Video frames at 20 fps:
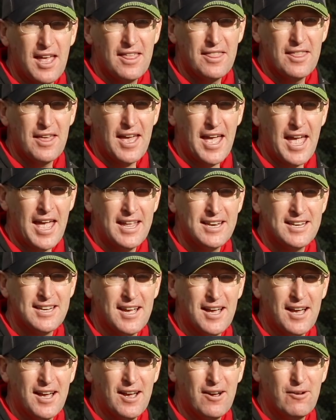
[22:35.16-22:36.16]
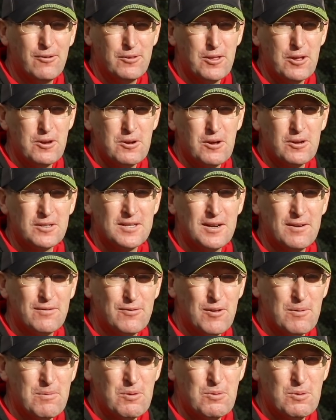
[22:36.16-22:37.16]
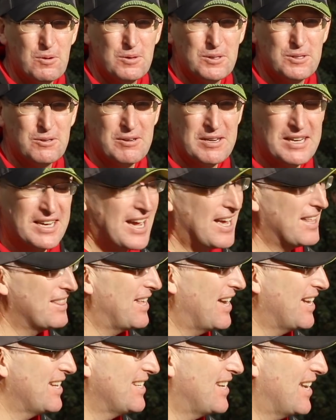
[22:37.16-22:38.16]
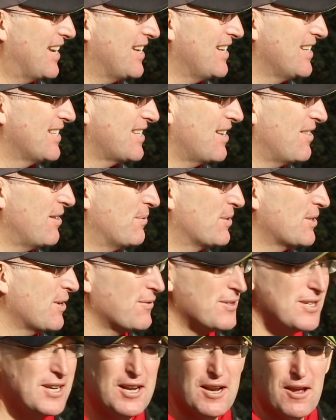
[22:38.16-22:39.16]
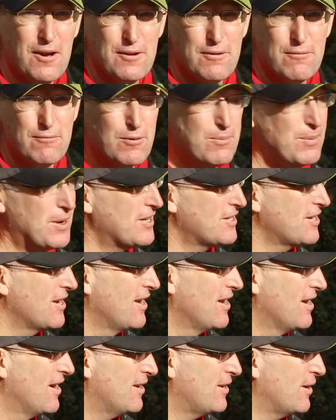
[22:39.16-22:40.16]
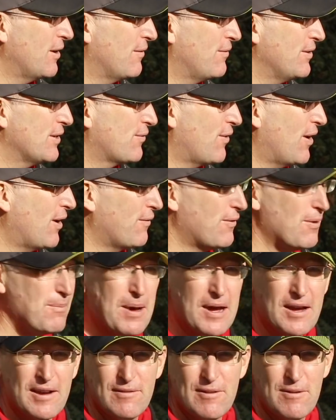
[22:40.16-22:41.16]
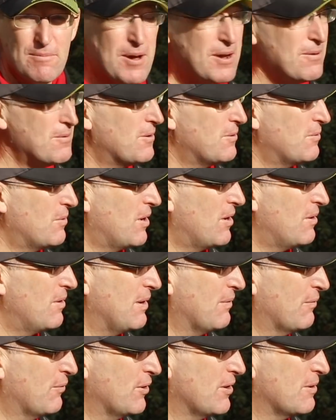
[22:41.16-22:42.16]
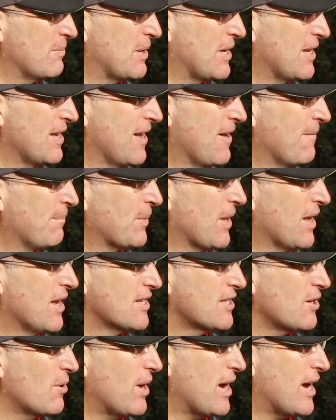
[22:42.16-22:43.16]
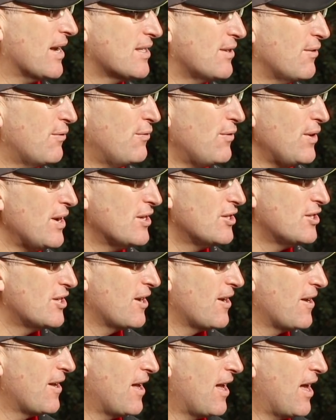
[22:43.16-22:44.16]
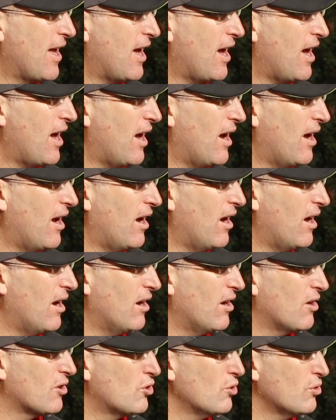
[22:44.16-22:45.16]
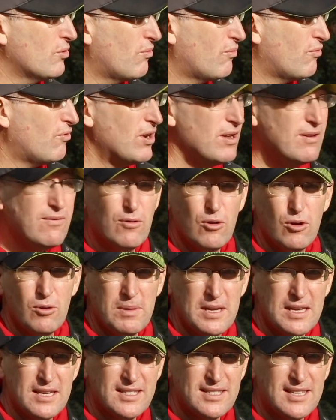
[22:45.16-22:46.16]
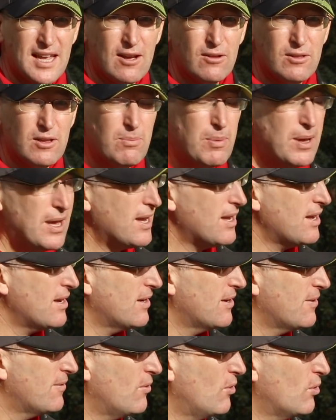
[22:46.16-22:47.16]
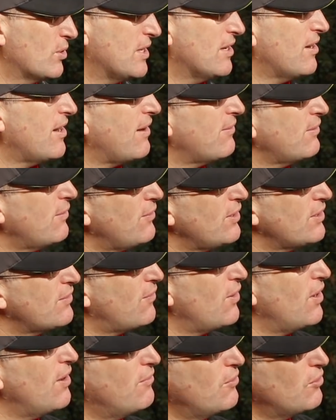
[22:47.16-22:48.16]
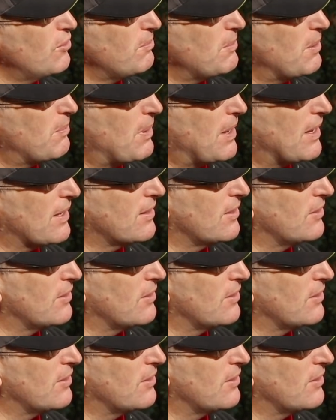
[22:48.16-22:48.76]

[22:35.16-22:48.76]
the head or the nozzle from a watering can that day. So there was obviously a load of rubbish. I don't know if it's fell off the back of a boat or what in front of me. So I had to fish a good 3-4 metres down the peg, or did I have to fish further up the peg